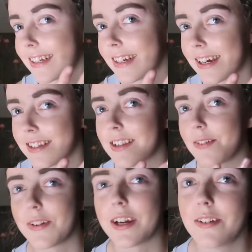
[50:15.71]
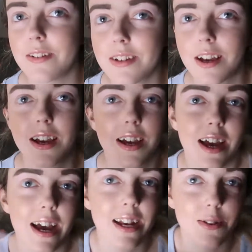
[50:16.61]
Nice 7 nails.
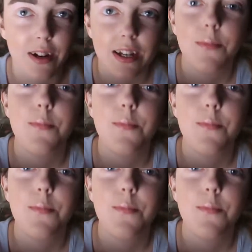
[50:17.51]
Anyway,